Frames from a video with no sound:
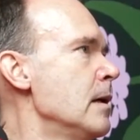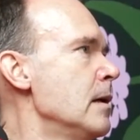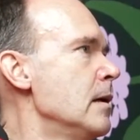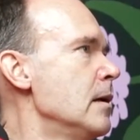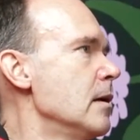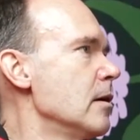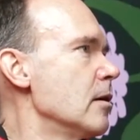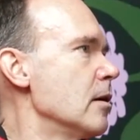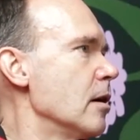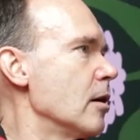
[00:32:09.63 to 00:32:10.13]

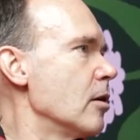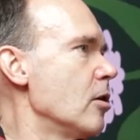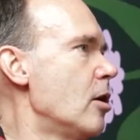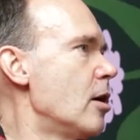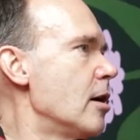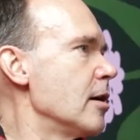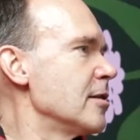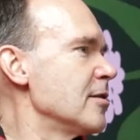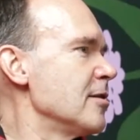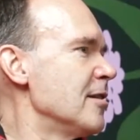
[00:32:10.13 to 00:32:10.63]
kind of like a
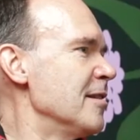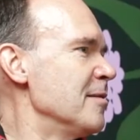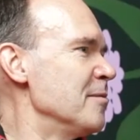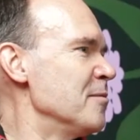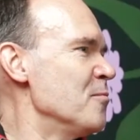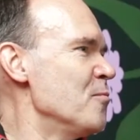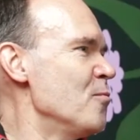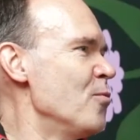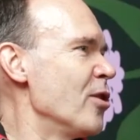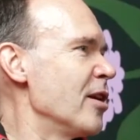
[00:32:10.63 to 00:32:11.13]
hard
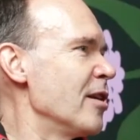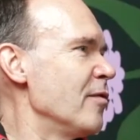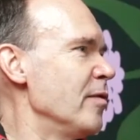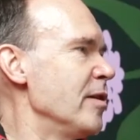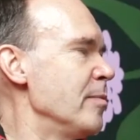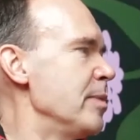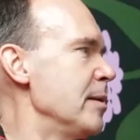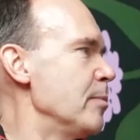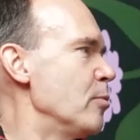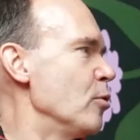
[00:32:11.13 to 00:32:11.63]
time working
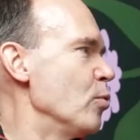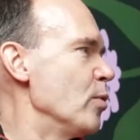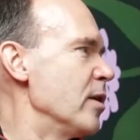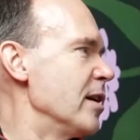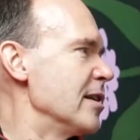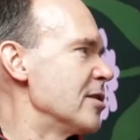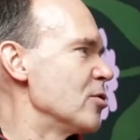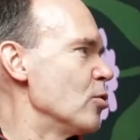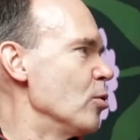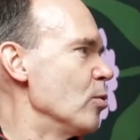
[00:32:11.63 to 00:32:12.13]
with people where
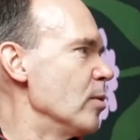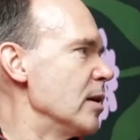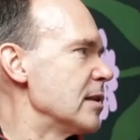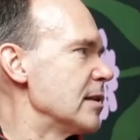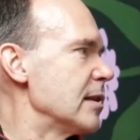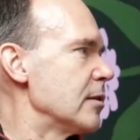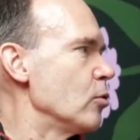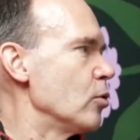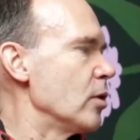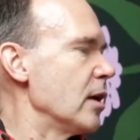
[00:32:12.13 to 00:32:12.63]
it's always
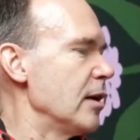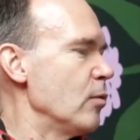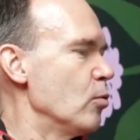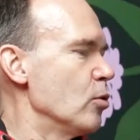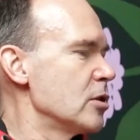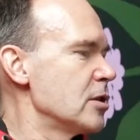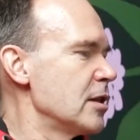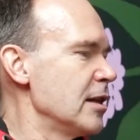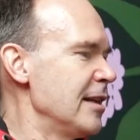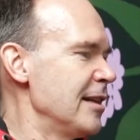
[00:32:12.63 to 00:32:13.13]
that, okay,
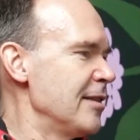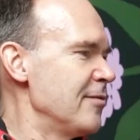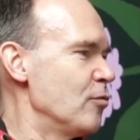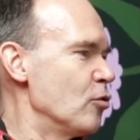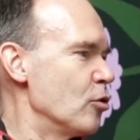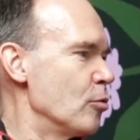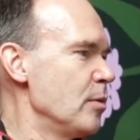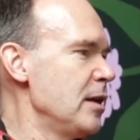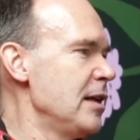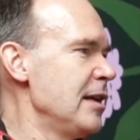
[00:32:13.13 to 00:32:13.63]
what's in it
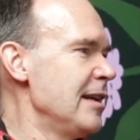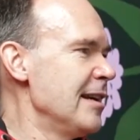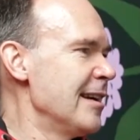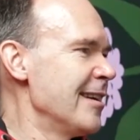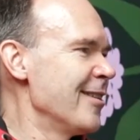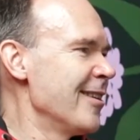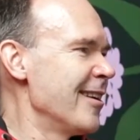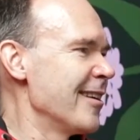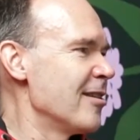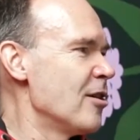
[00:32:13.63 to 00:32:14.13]
for me, and
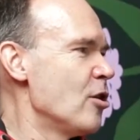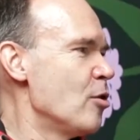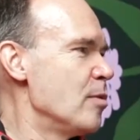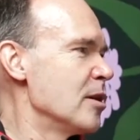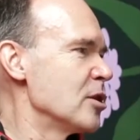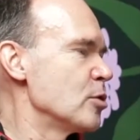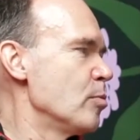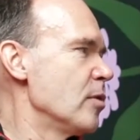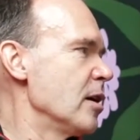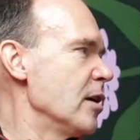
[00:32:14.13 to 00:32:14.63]
like how
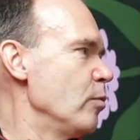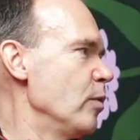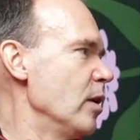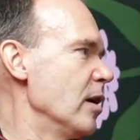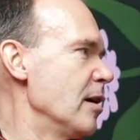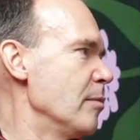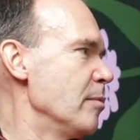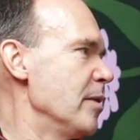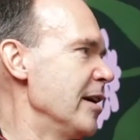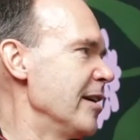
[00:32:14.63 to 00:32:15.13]
much money will
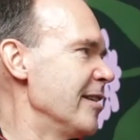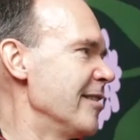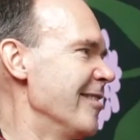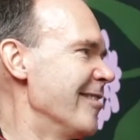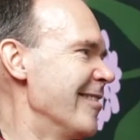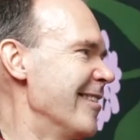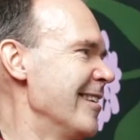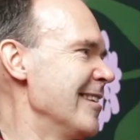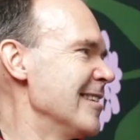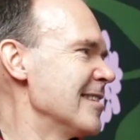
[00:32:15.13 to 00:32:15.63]
I make
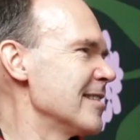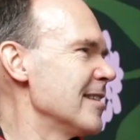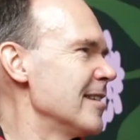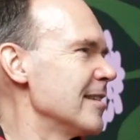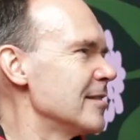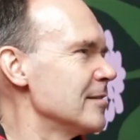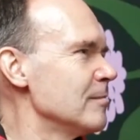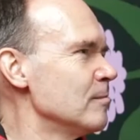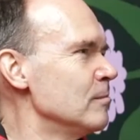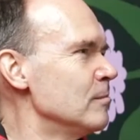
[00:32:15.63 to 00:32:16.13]
here? And it's
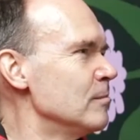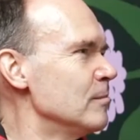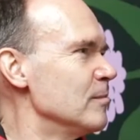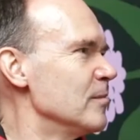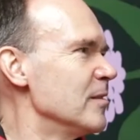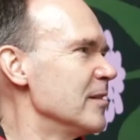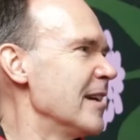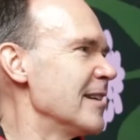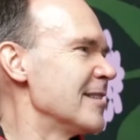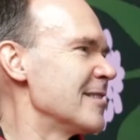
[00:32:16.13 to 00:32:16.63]
like
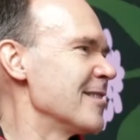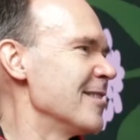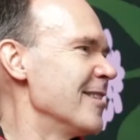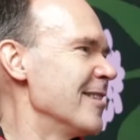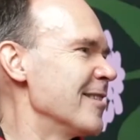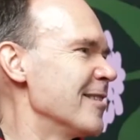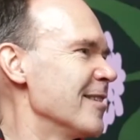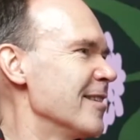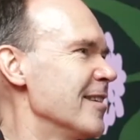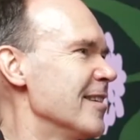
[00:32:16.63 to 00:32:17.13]
that's
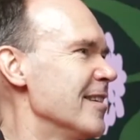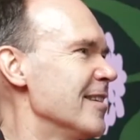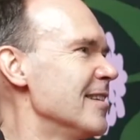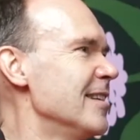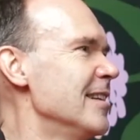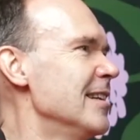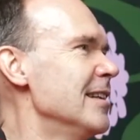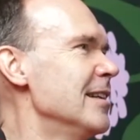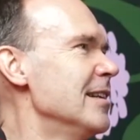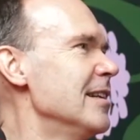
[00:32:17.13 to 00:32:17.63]
like
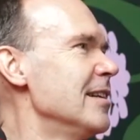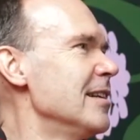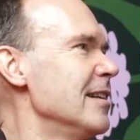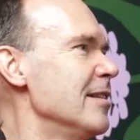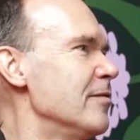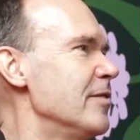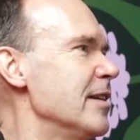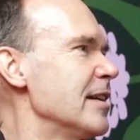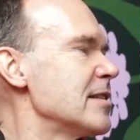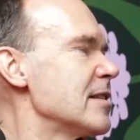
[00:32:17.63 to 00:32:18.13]

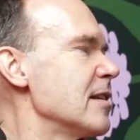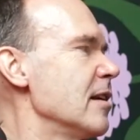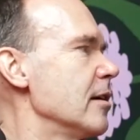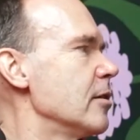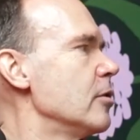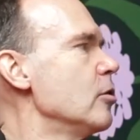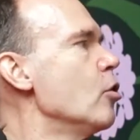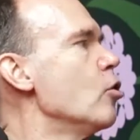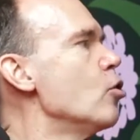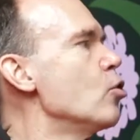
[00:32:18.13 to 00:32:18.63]
if that's like
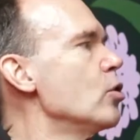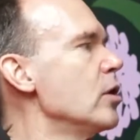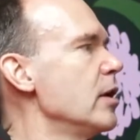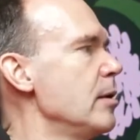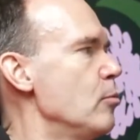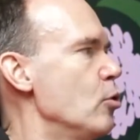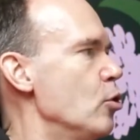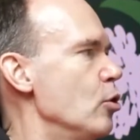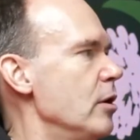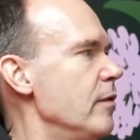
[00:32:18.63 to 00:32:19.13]
the only
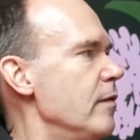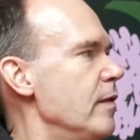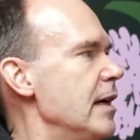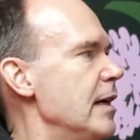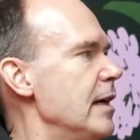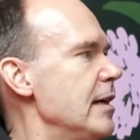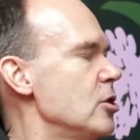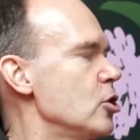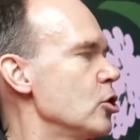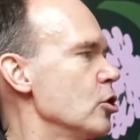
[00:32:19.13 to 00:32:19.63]

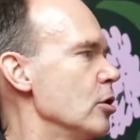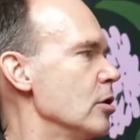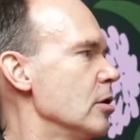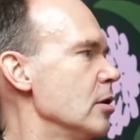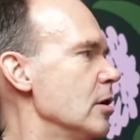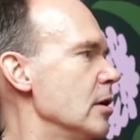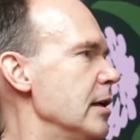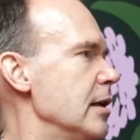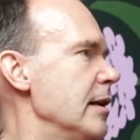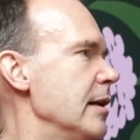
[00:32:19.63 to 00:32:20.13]
motivation,
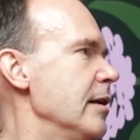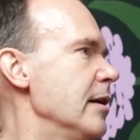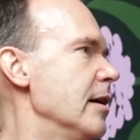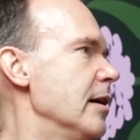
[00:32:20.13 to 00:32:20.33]
then